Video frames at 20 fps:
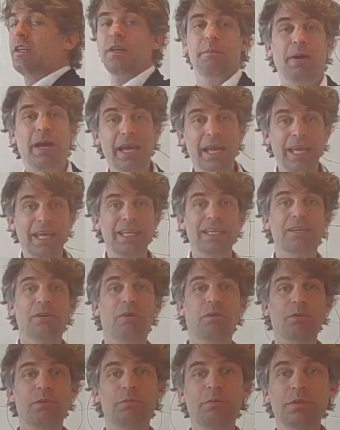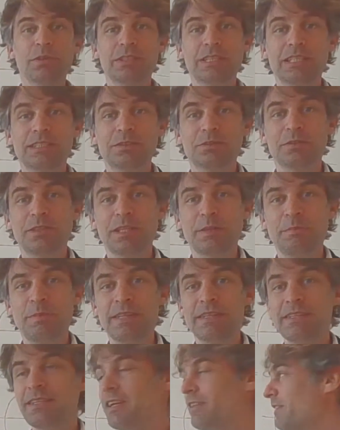But hey, all the work has already
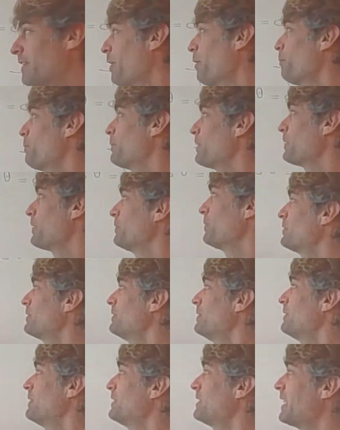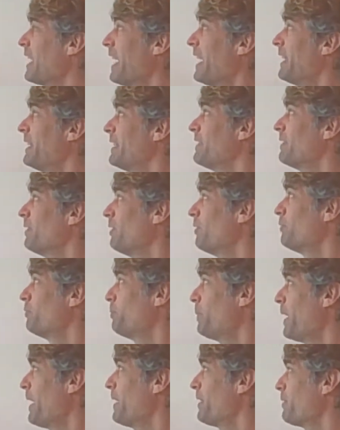been done now, because the sine of
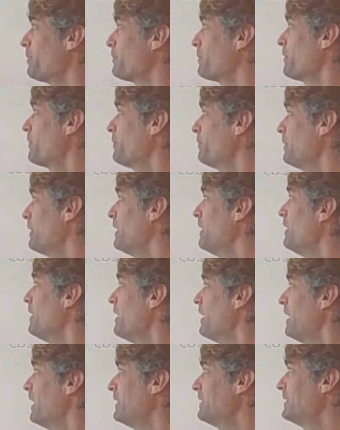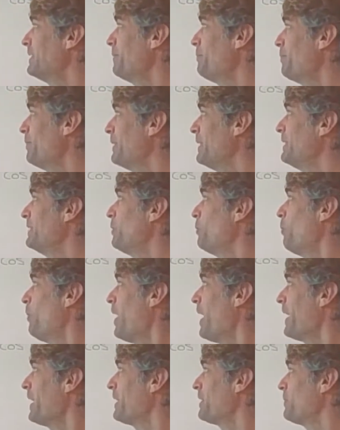pi over 3 is simply the
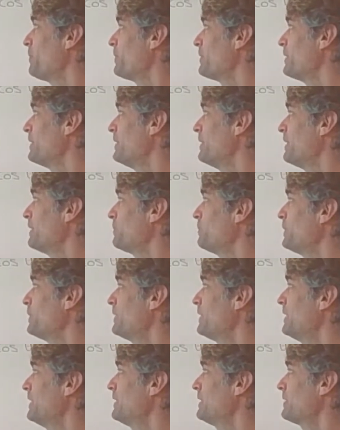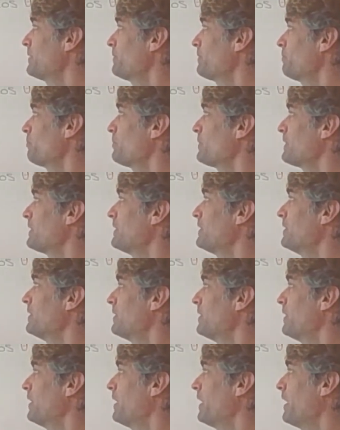y coordinate, which is
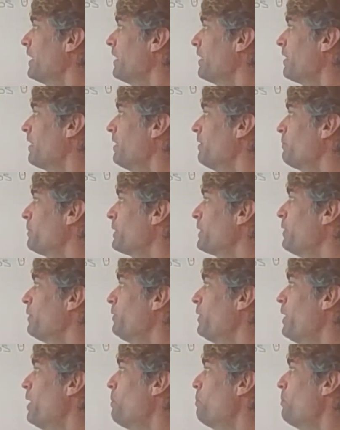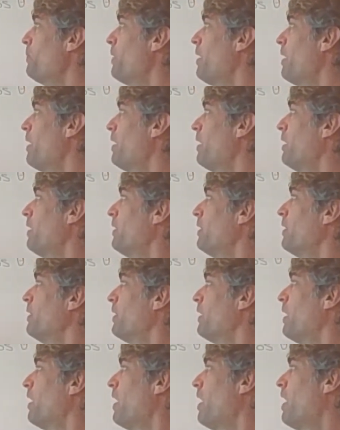here. We go up
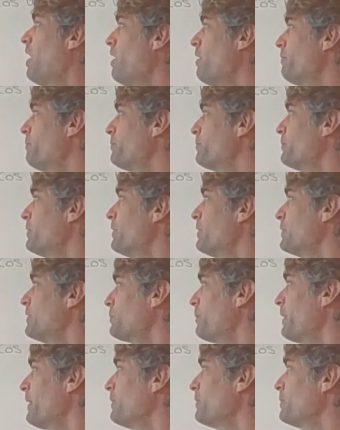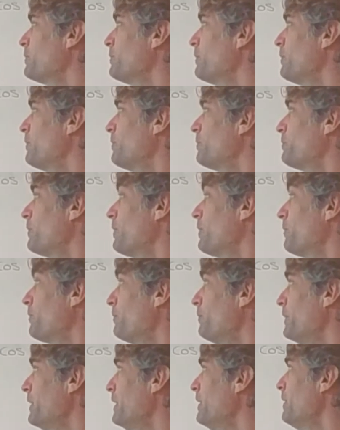half square root of
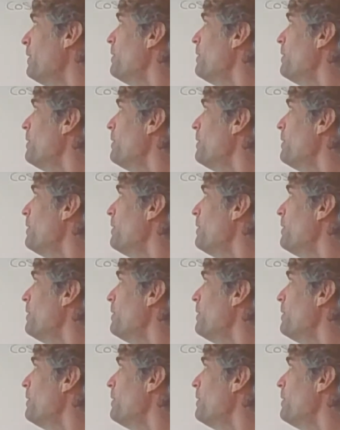3.